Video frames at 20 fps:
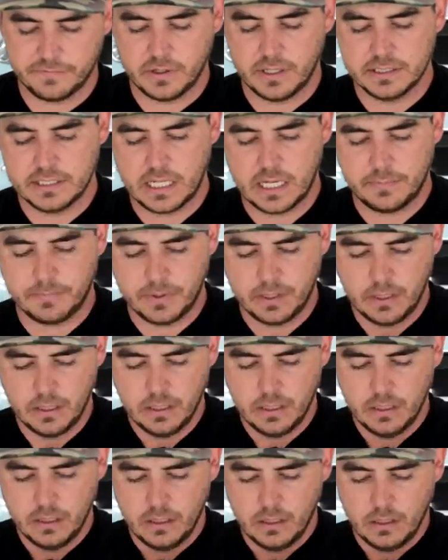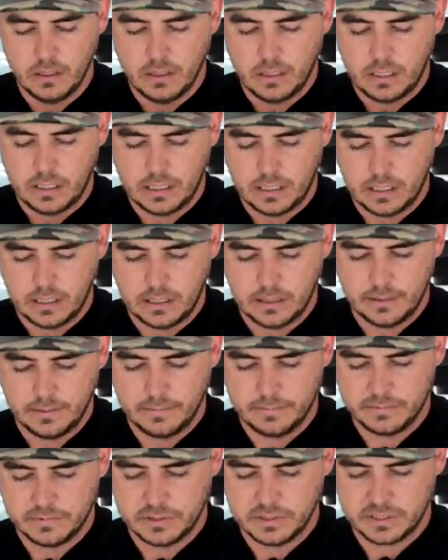Teflon tape
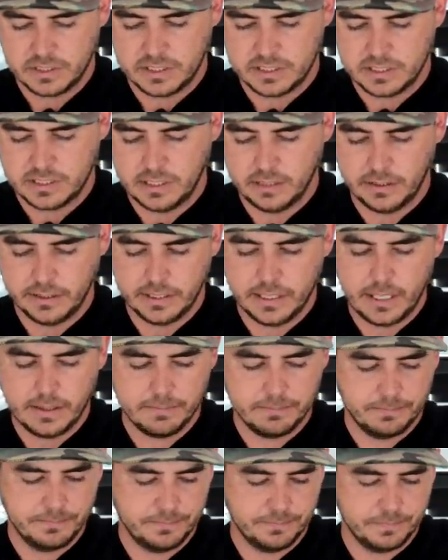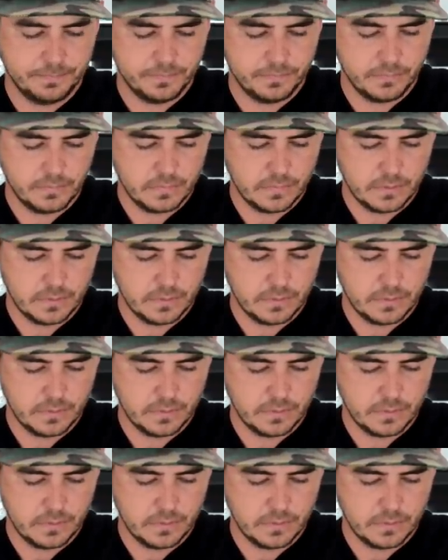um, just to seal it up.